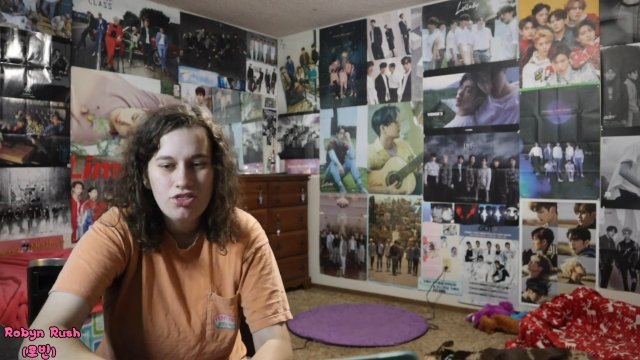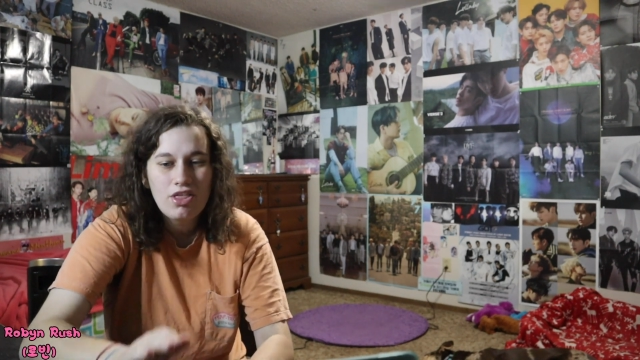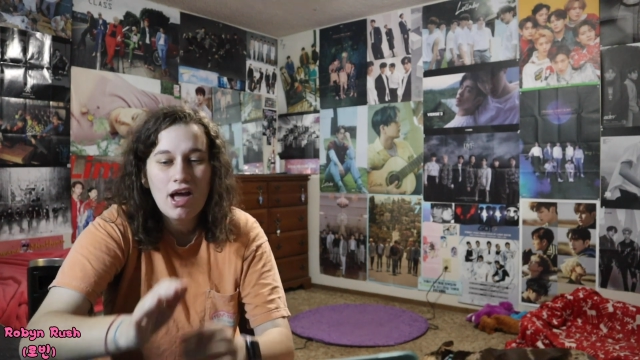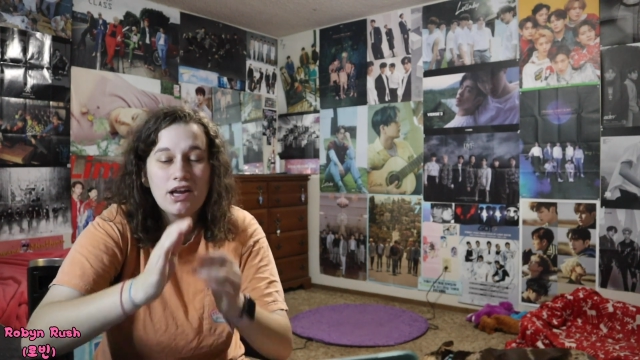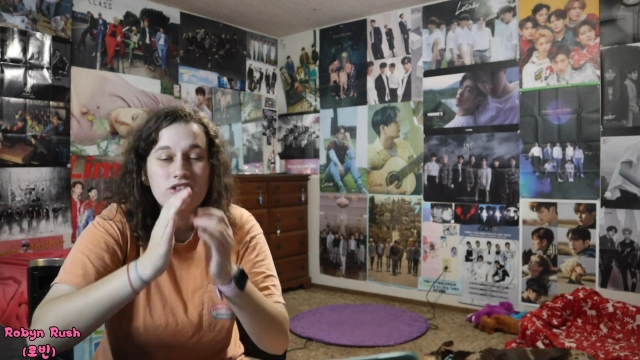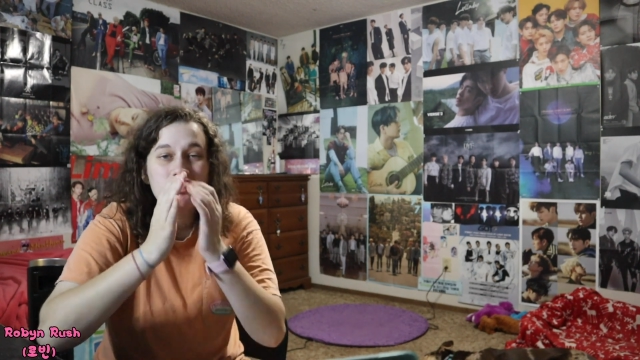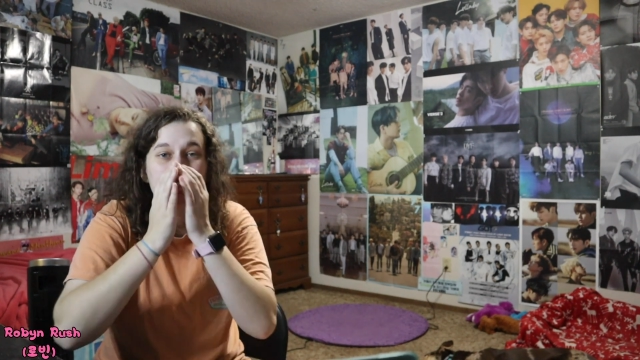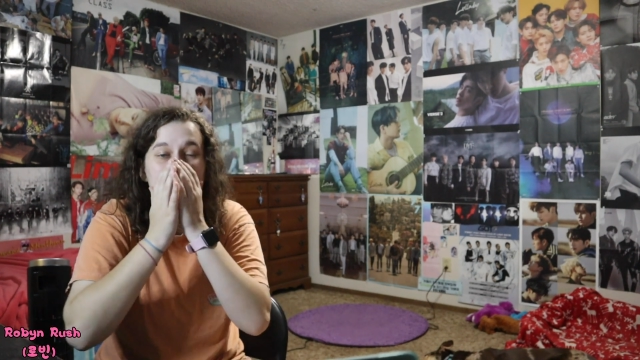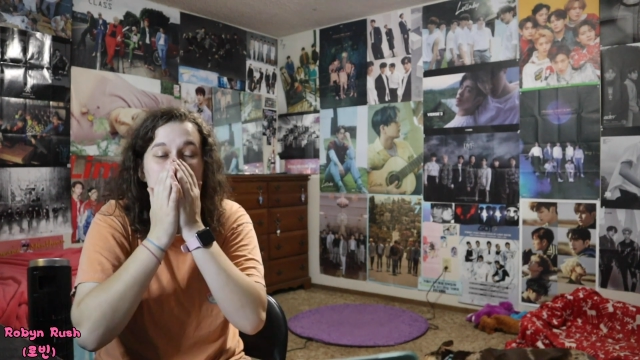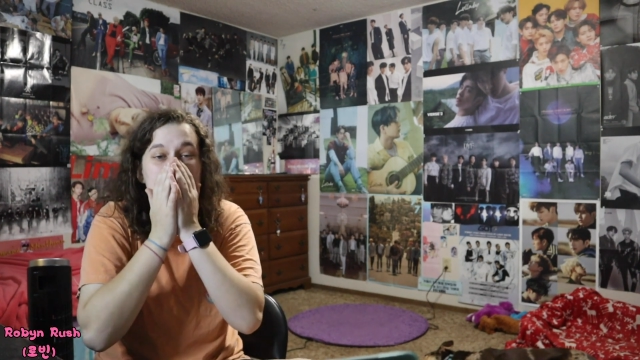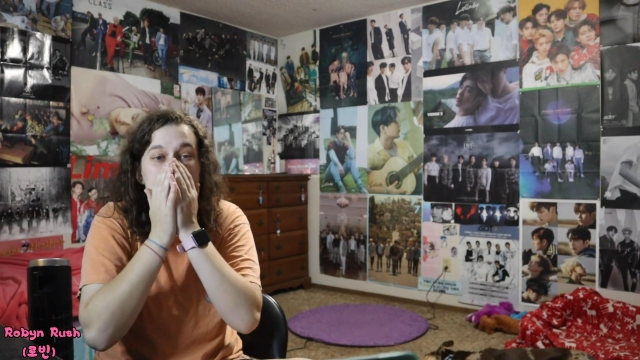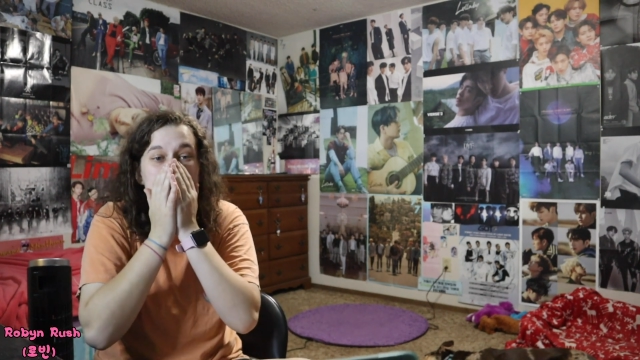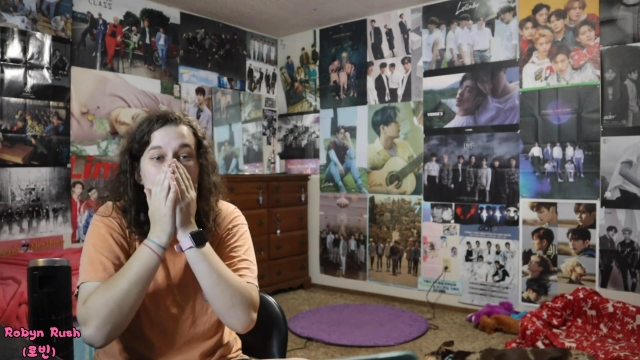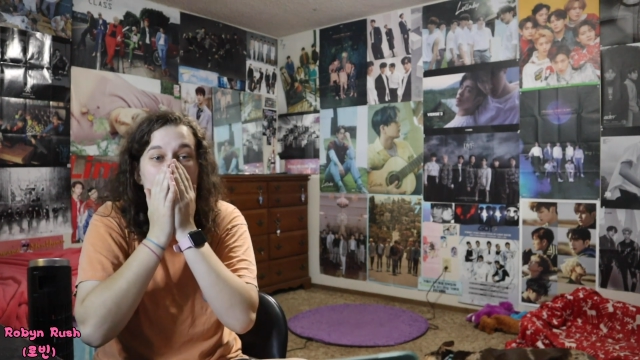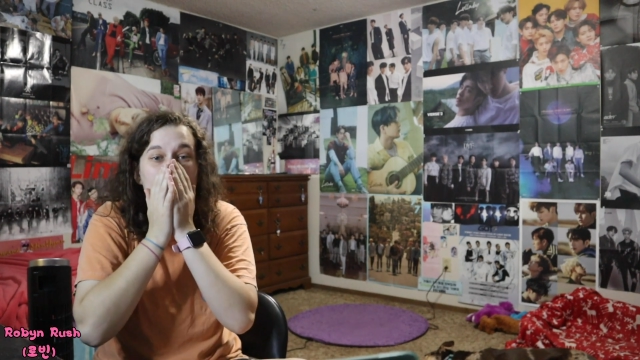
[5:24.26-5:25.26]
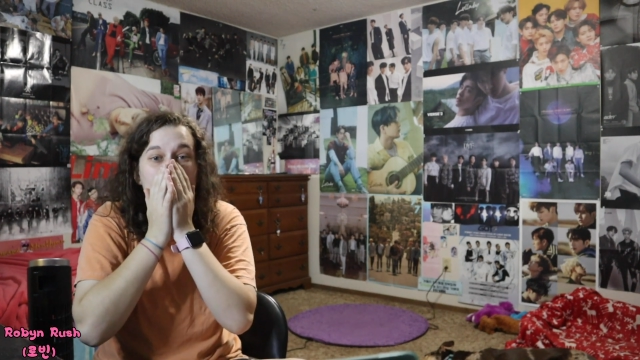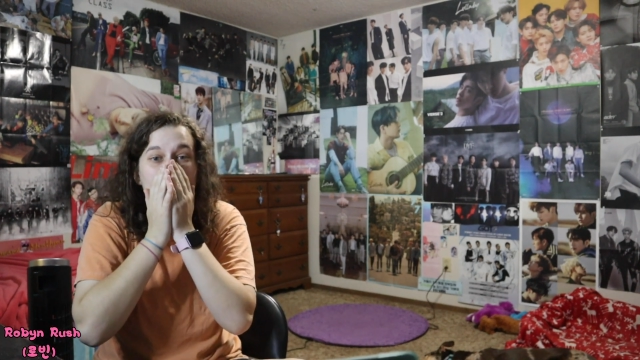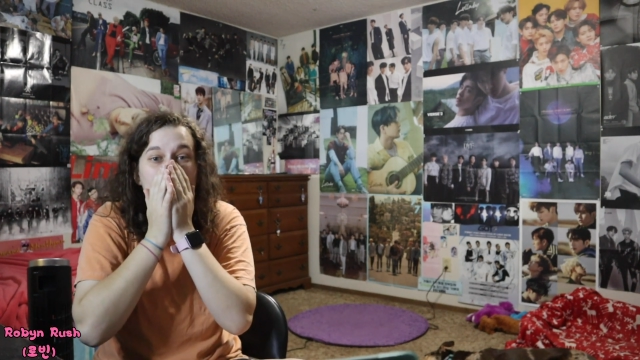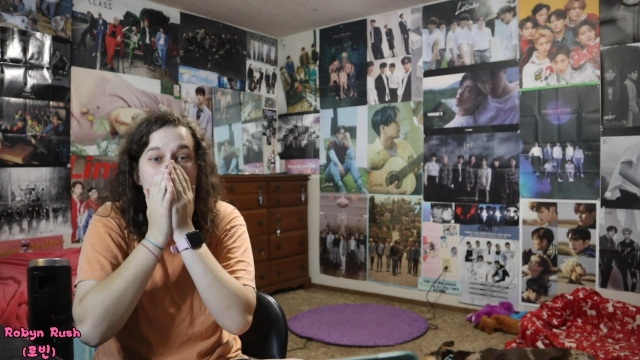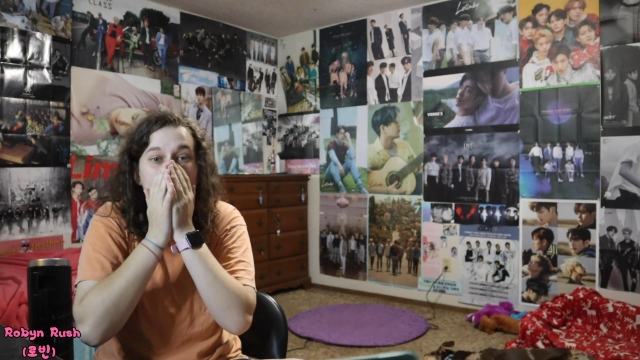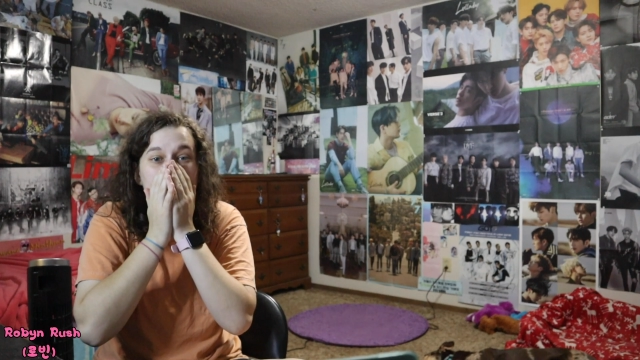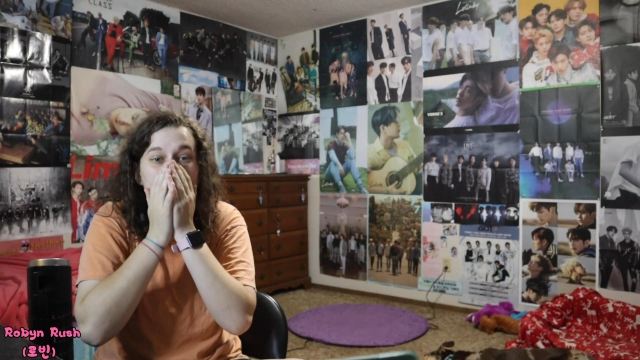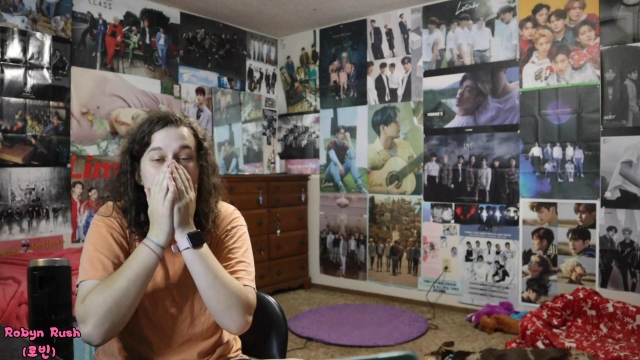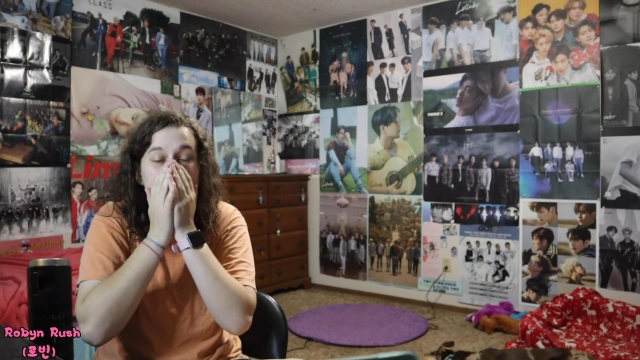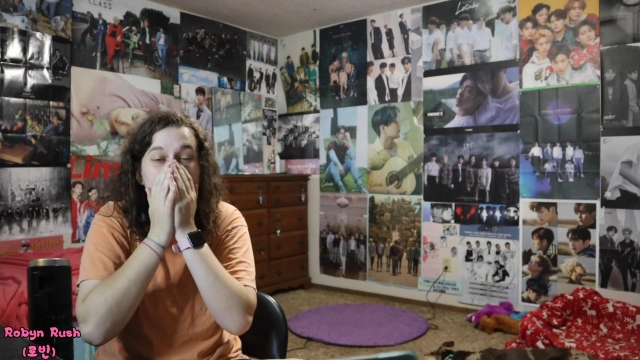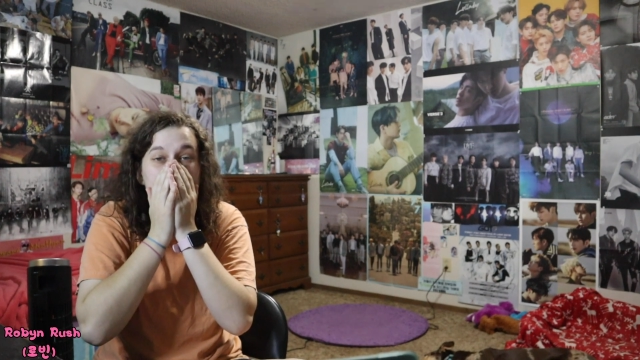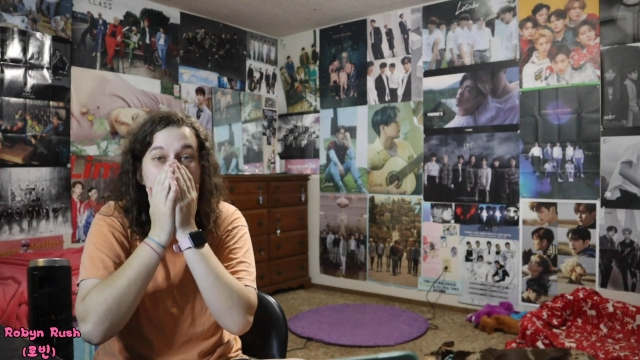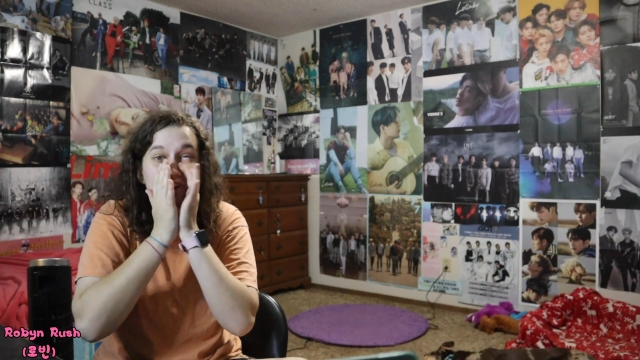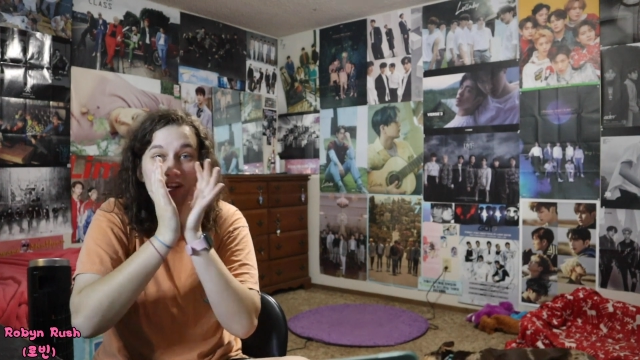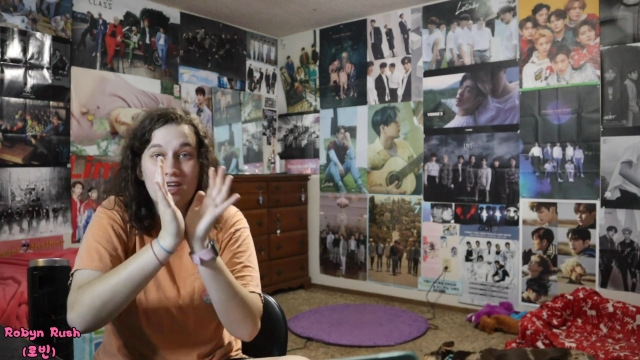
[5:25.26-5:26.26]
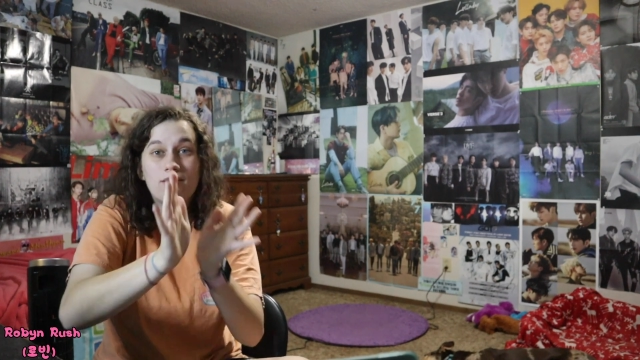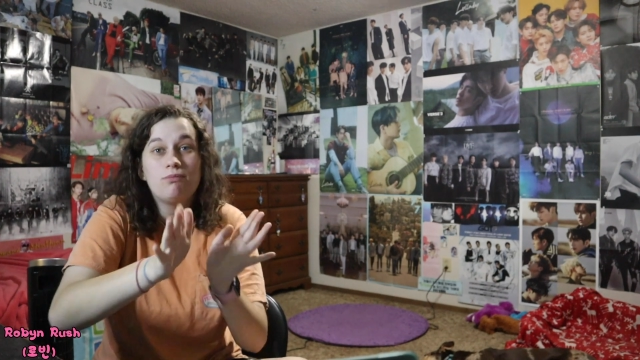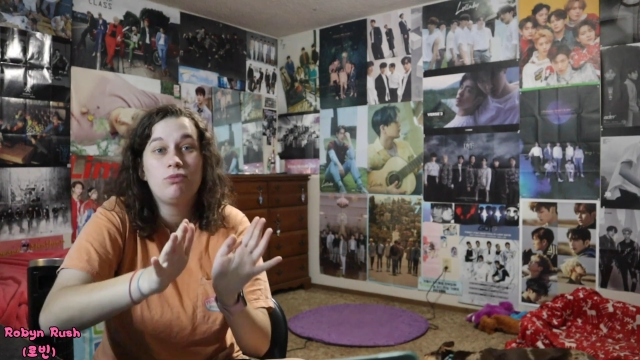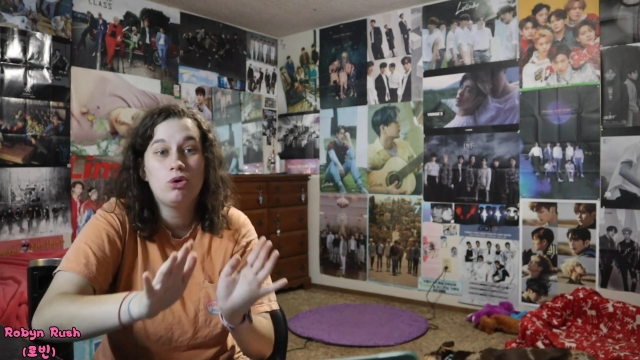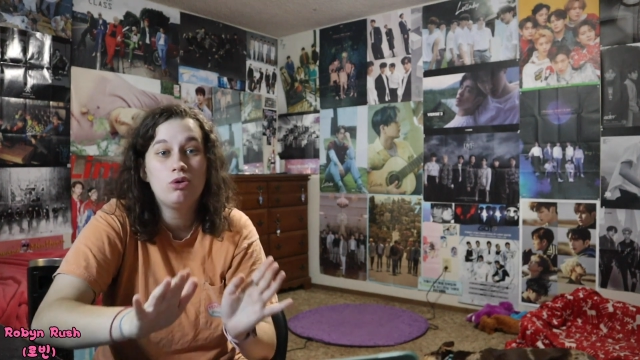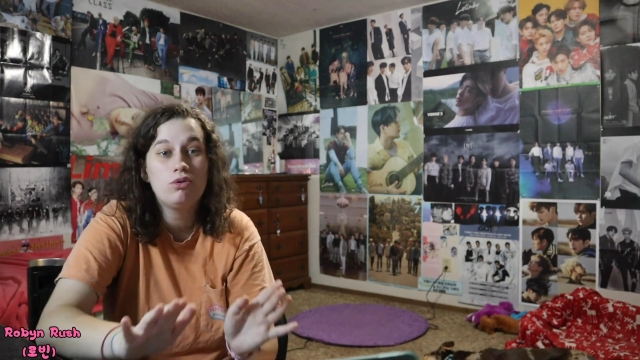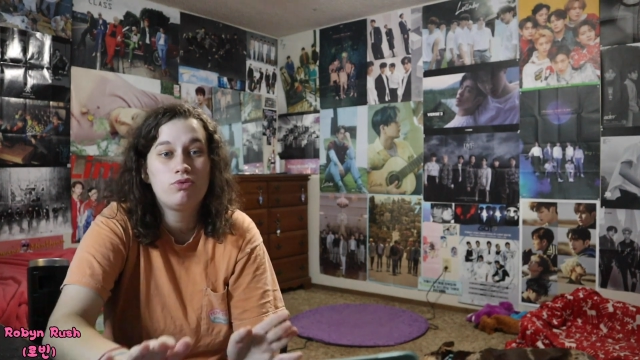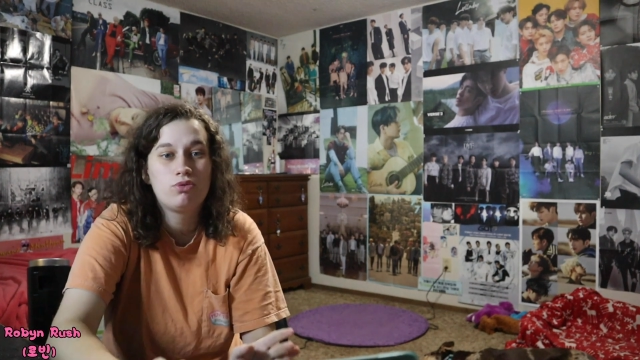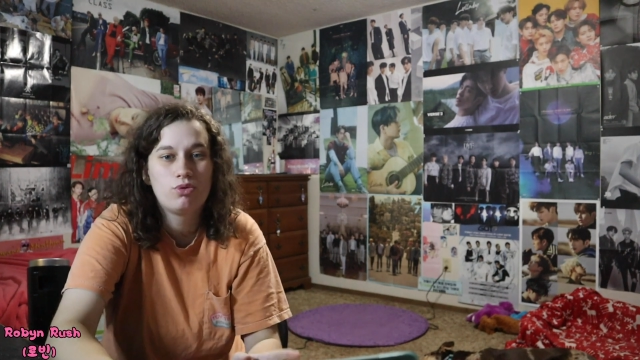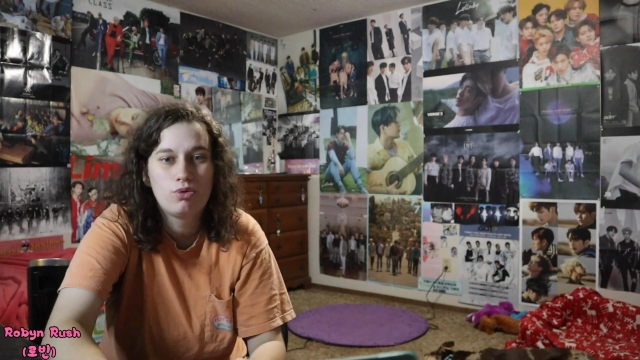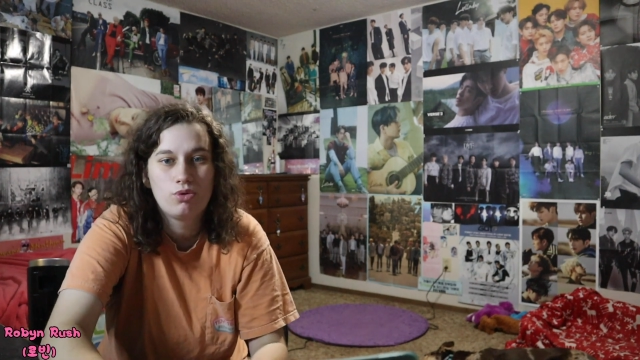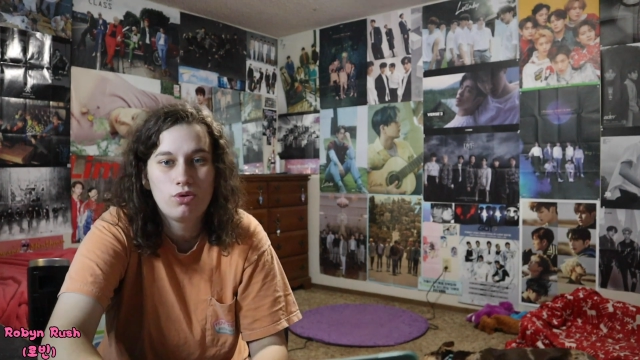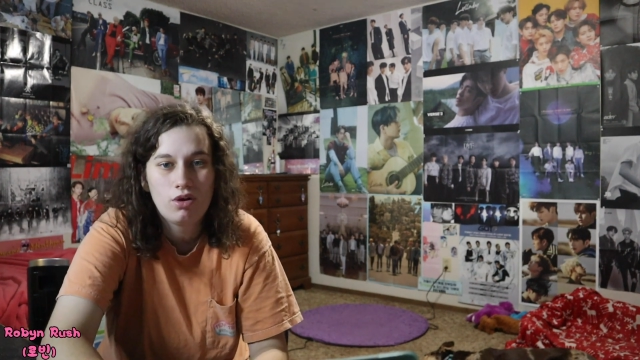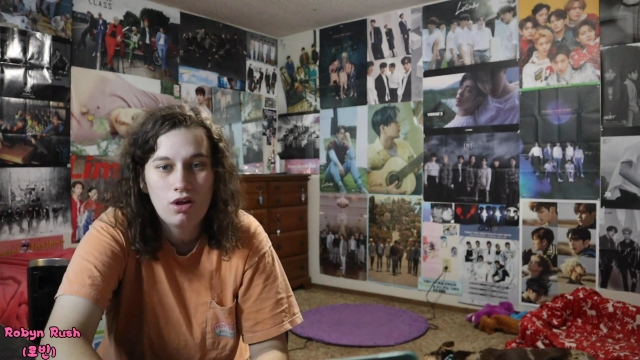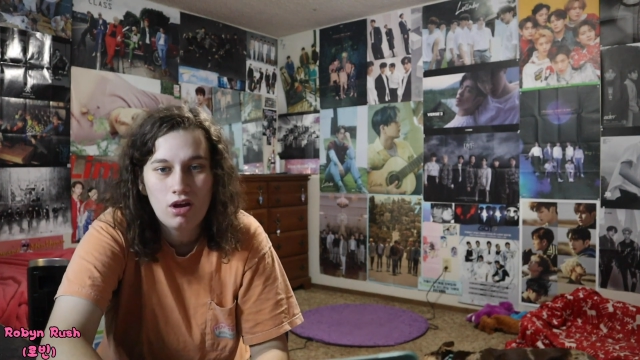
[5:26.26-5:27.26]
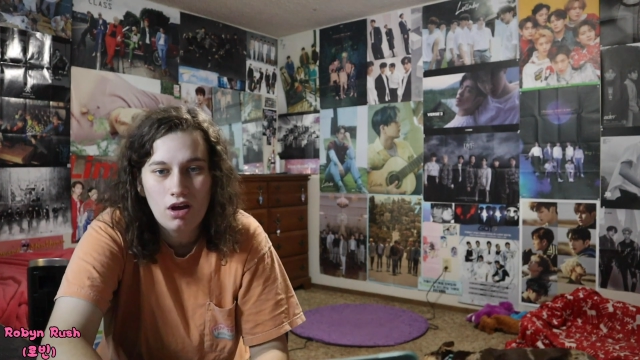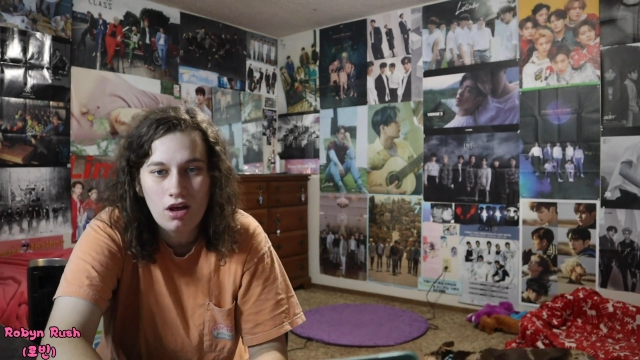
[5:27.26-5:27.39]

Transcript: That's just so freaking beautiful.